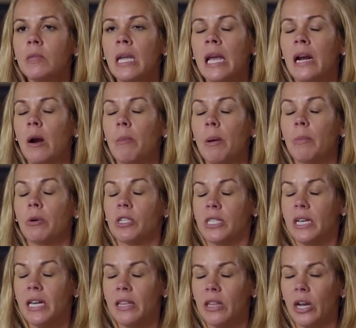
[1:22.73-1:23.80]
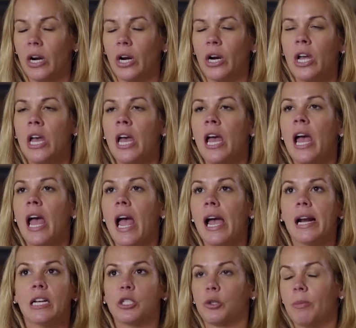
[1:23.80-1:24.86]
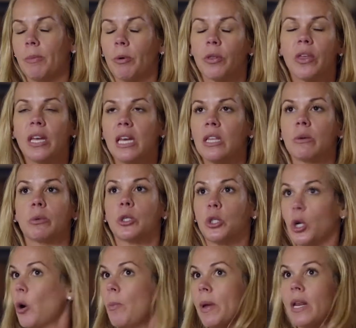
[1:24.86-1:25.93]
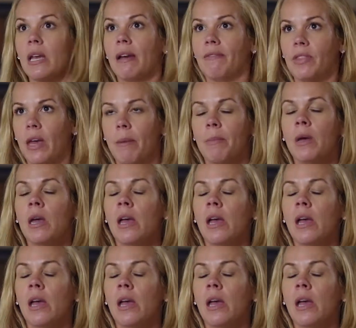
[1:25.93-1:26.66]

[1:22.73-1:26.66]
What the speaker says: And I remember sitting there, and I just remember thinking there were so many of them.